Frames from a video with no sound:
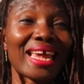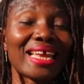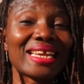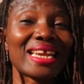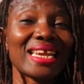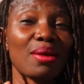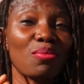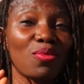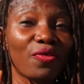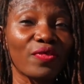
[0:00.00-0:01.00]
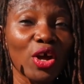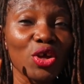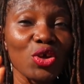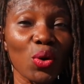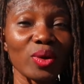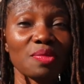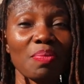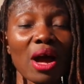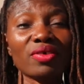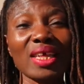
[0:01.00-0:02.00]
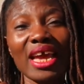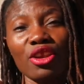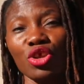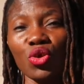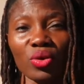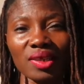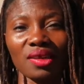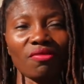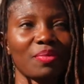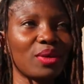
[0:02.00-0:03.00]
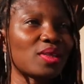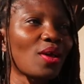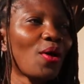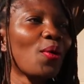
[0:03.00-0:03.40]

in the name of your spouse and yourself because